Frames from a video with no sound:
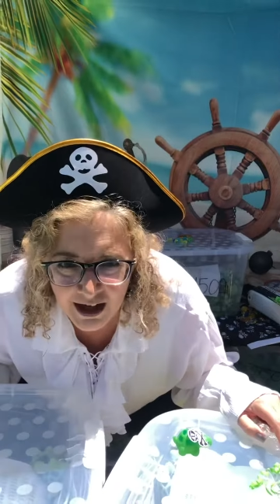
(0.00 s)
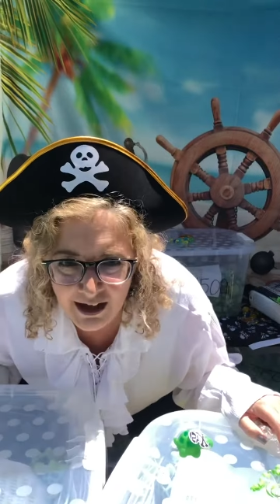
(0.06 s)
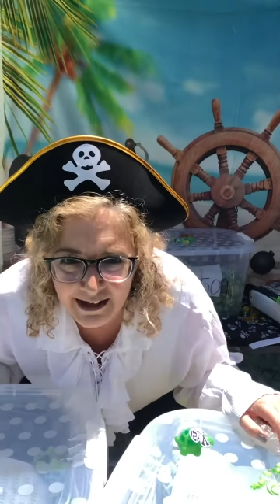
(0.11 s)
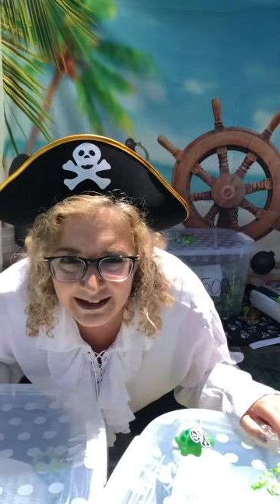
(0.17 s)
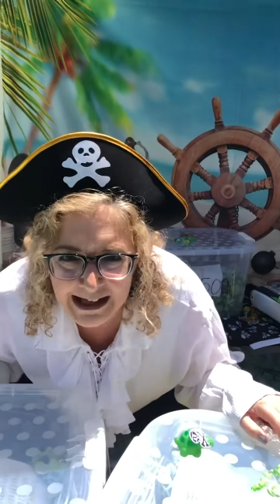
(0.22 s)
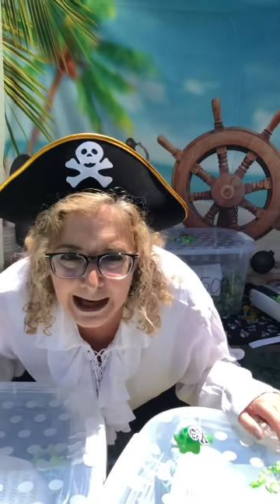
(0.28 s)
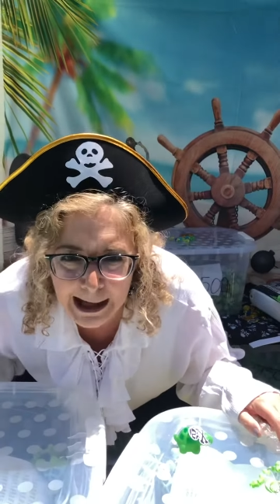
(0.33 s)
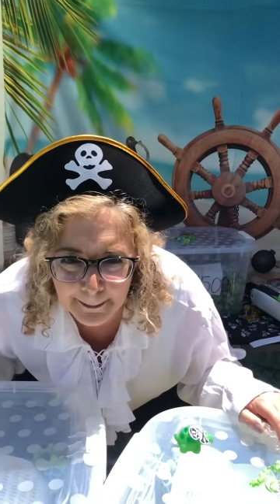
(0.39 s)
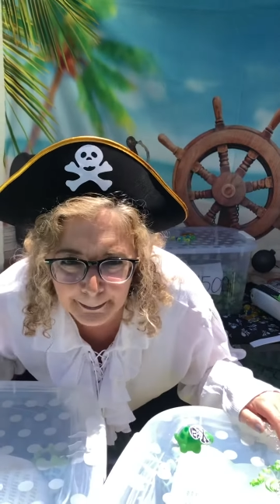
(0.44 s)
on
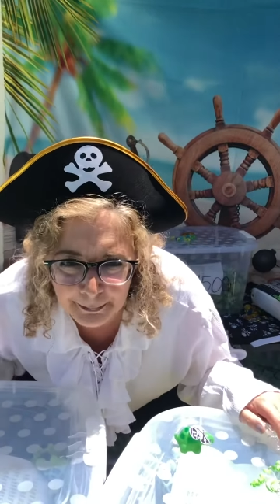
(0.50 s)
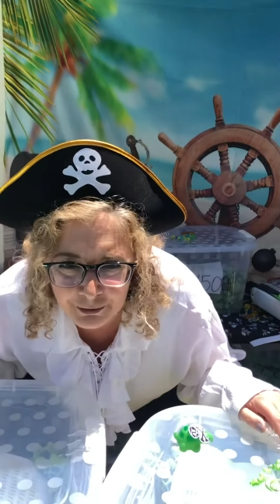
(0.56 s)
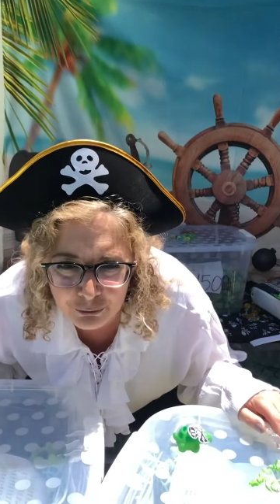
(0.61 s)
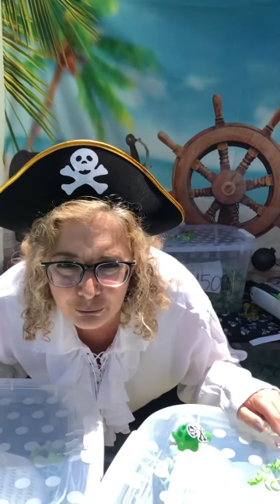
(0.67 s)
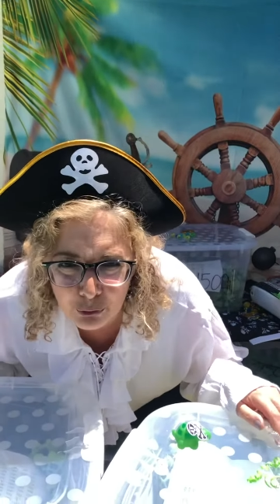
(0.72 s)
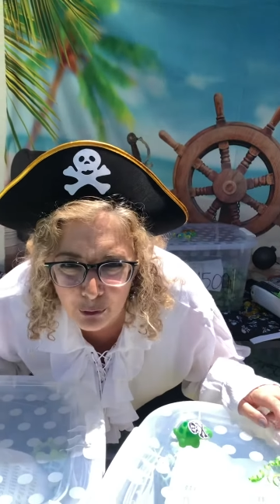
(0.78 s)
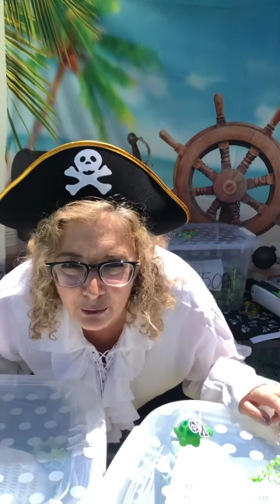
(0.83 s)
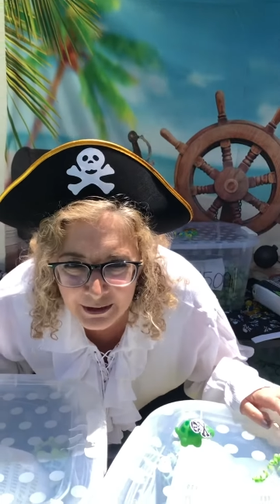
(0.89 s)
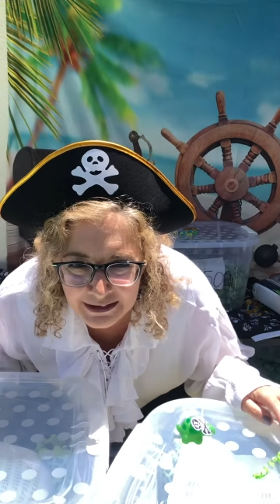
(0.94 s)
Captain
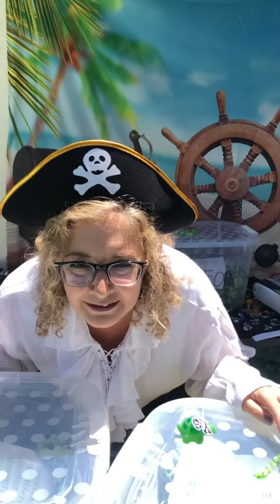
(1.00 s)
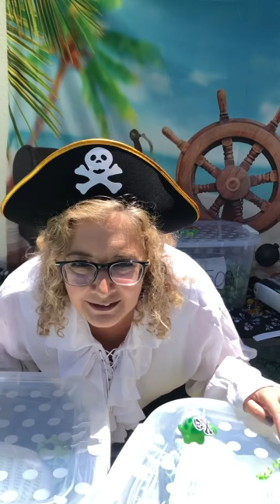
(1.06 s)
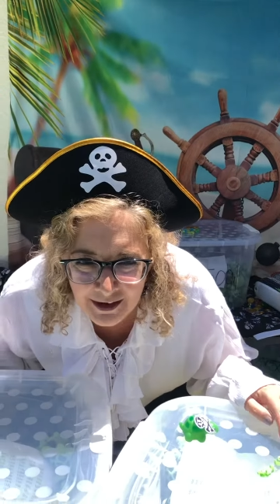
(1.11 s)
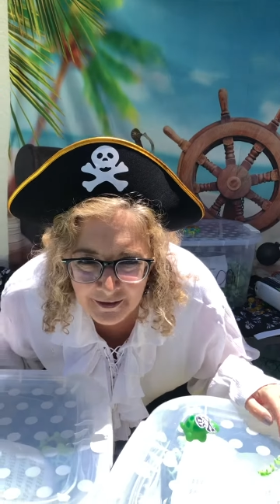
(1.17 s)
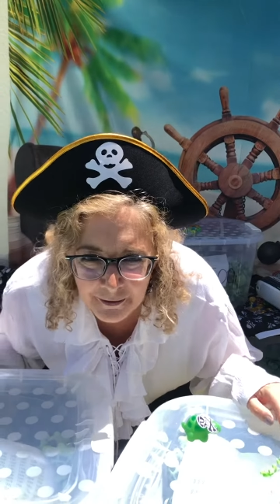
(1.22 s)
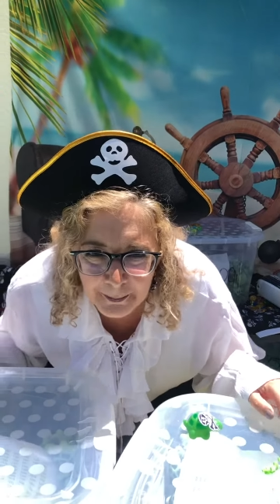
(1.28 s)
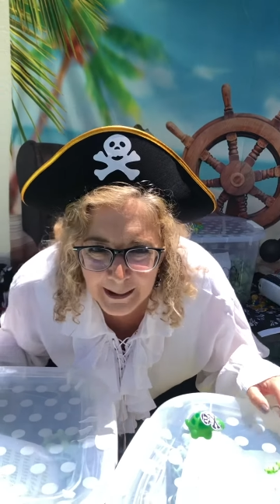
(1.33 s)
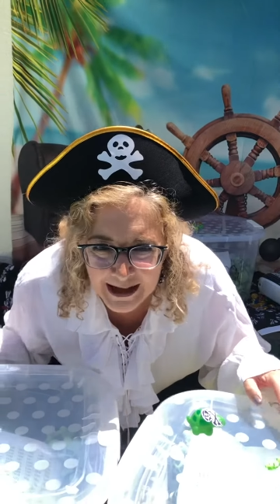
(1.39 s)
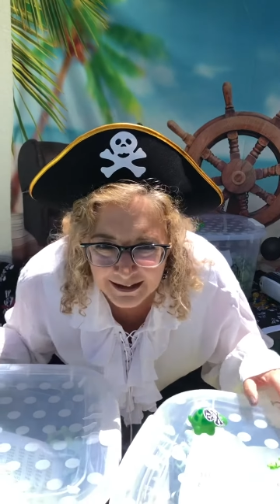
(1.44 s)
Rory
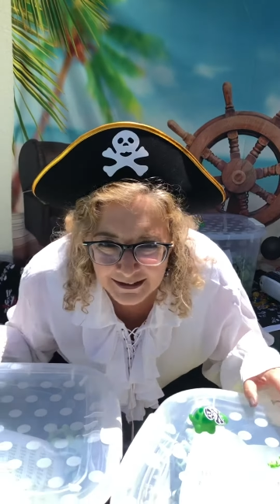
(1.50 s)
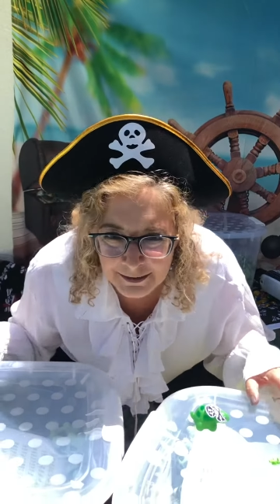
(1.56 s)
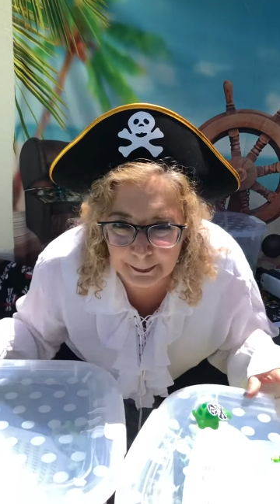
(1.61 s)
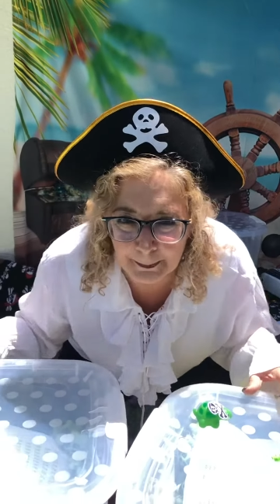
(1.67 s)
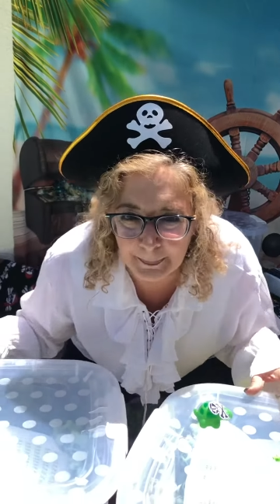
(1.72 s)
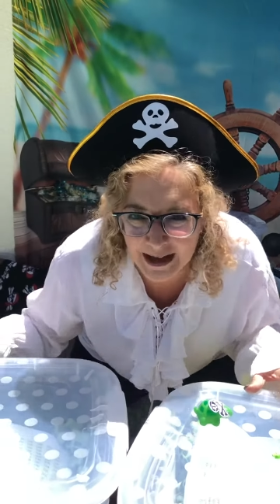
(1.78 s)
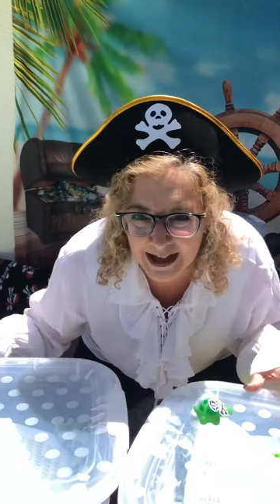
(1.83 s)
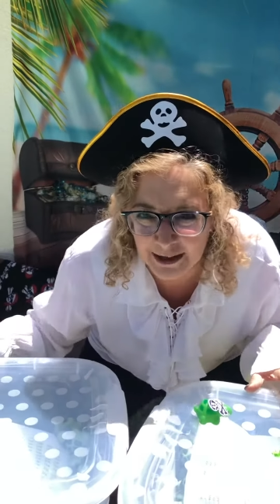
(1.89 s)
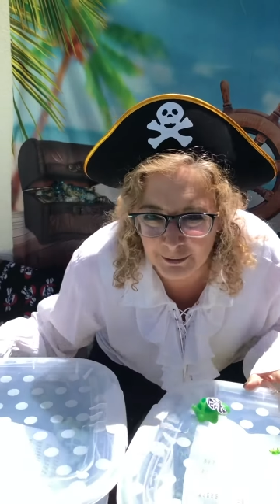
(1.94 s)
Leatherback's
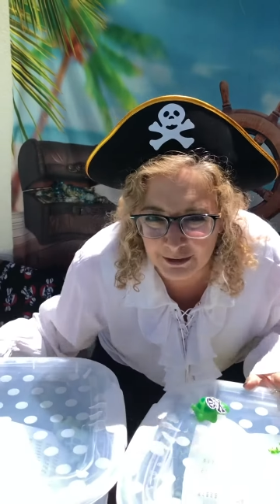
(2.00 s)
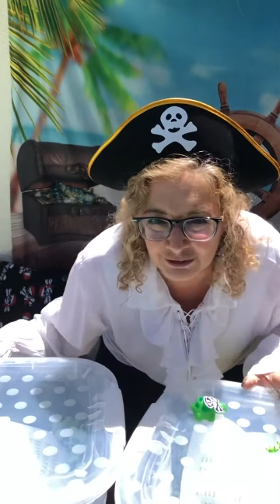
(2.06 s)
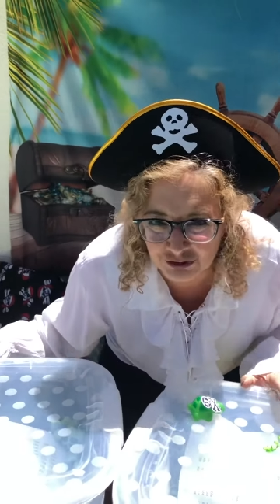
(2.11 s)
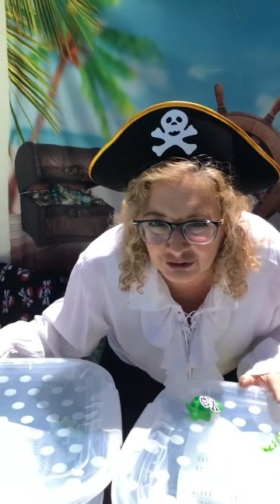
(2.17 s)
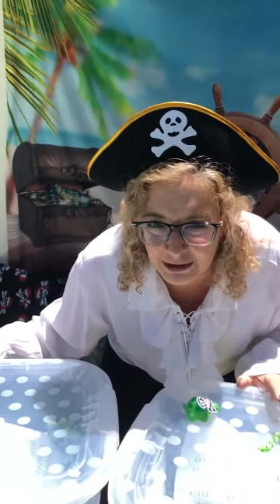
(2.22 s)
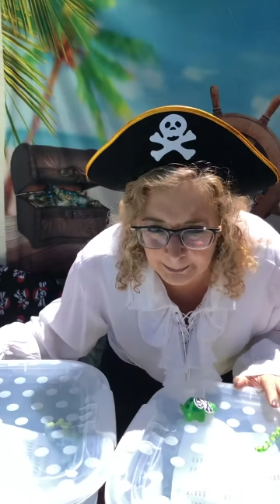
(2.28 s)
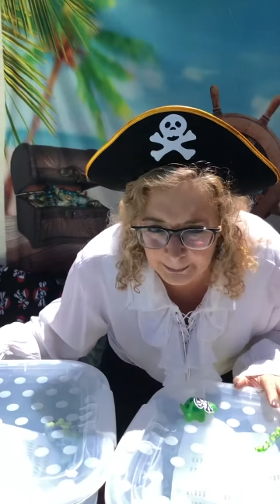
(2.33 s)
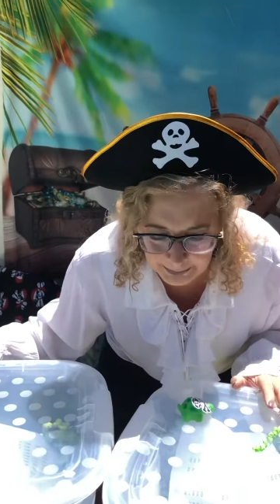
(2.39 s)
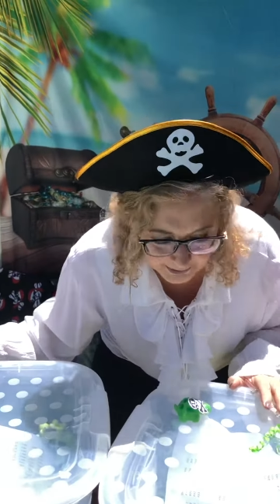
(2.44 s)
pirate
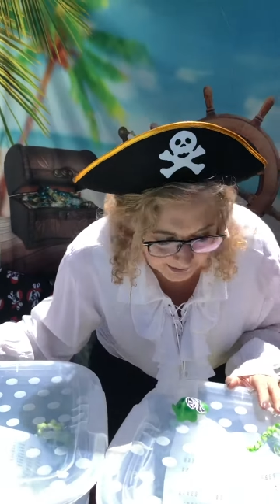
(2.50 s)
ship.